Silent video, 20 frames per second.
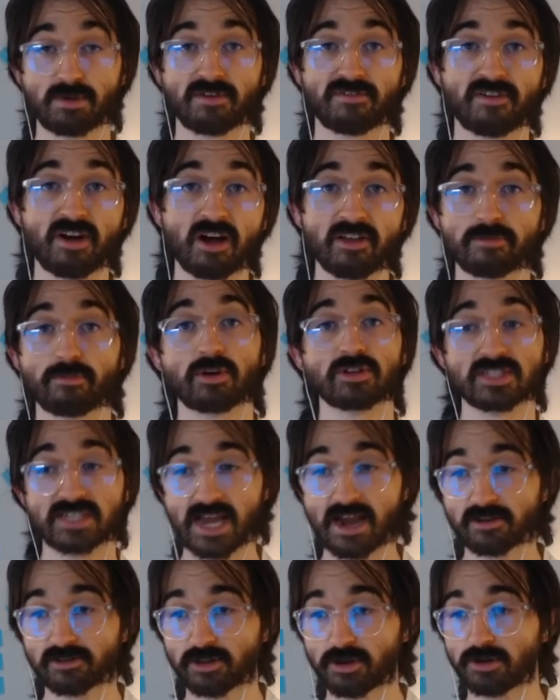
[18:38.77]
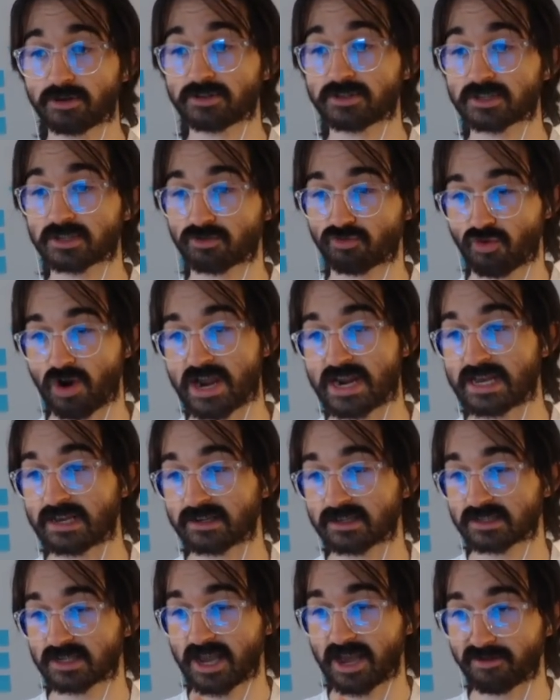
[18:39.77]
far the most downloads,
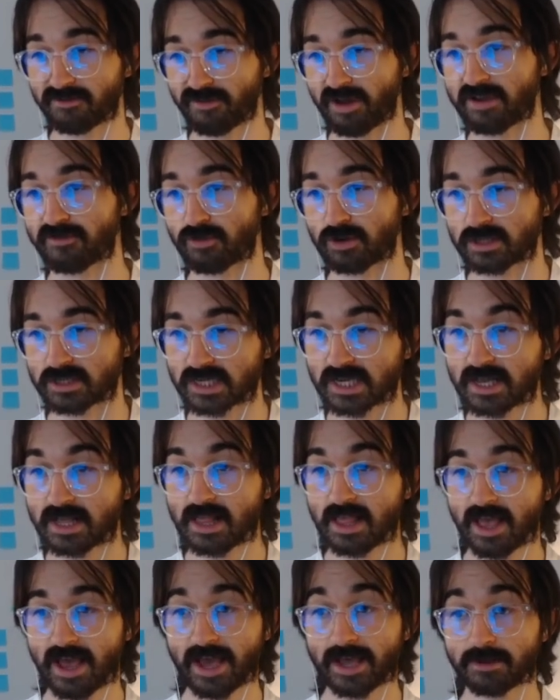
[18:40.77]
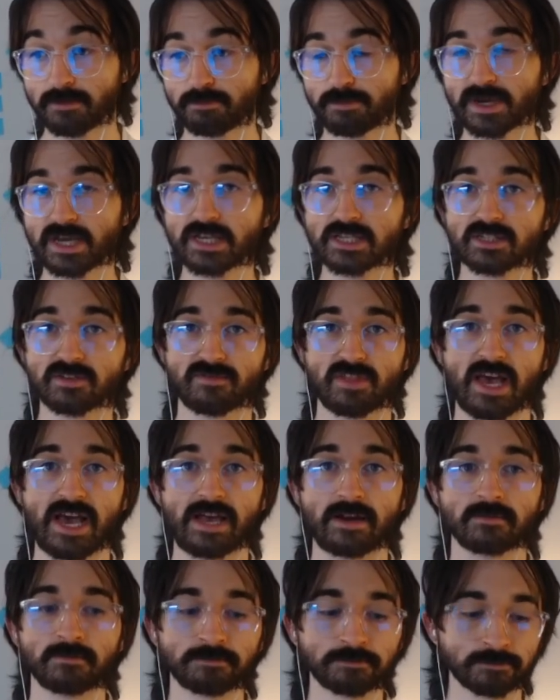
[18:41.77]
ratings, and favorites. And because of
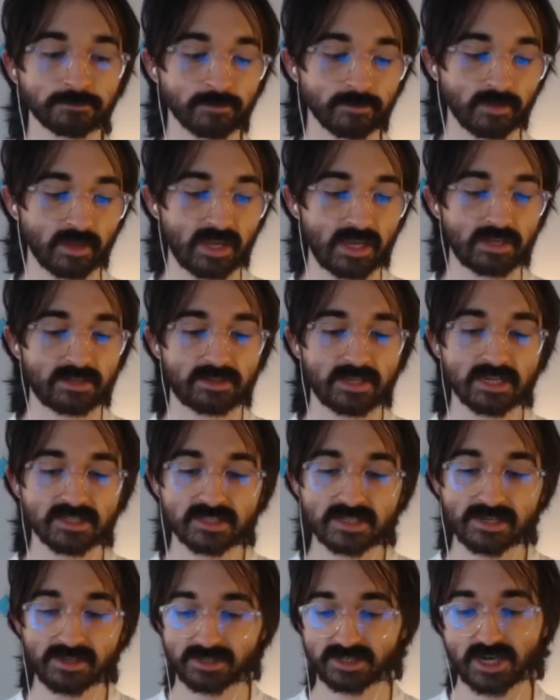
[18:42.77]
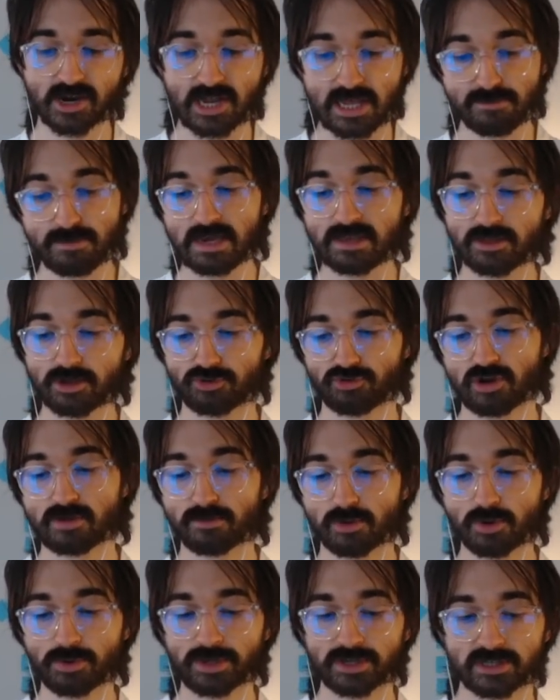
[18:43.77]
that, it doesn't necessarily mean that
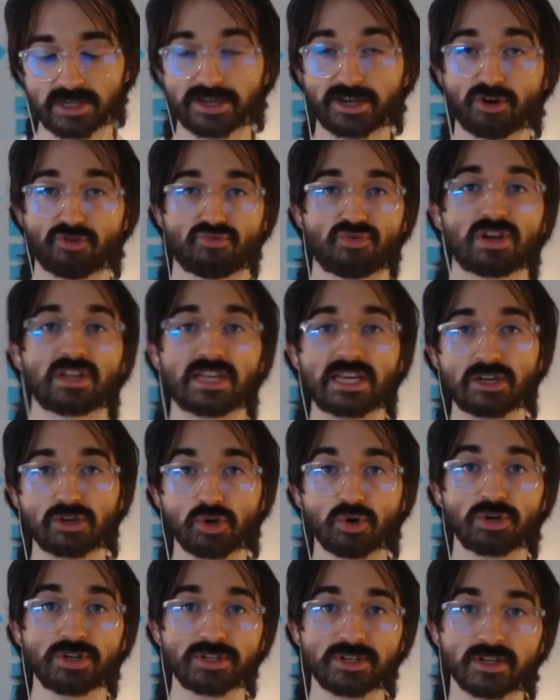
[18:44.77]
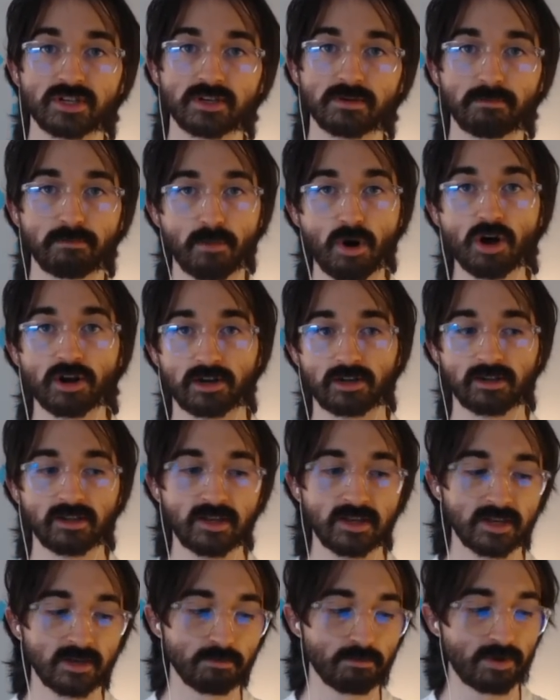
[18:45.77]
Dreambooth is like a really good model,
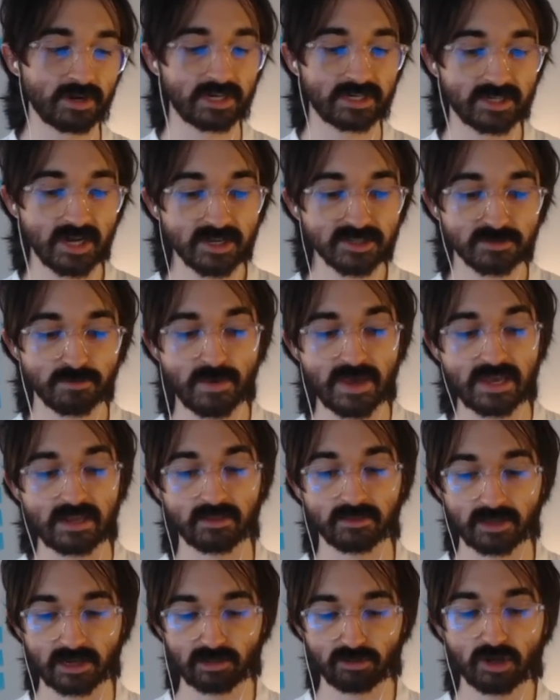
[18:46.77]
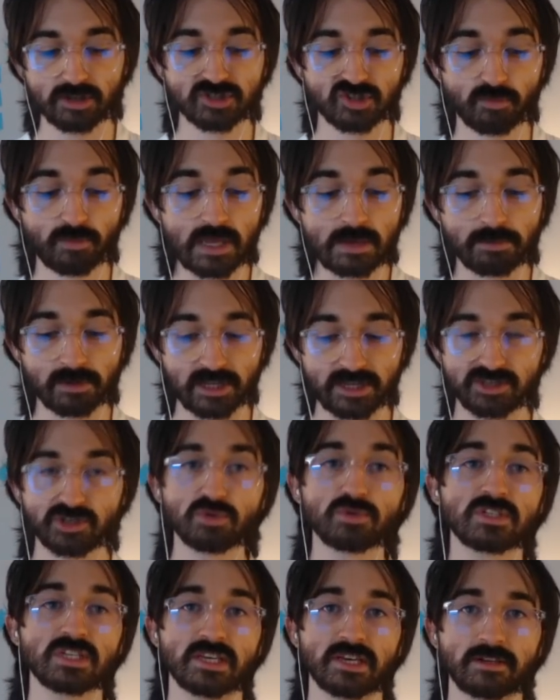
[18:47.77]
but it does mean that lots of people are
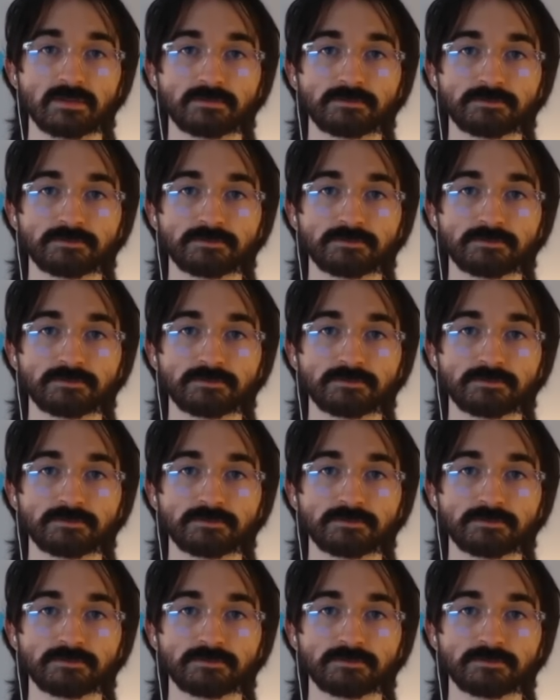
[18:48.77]
using it.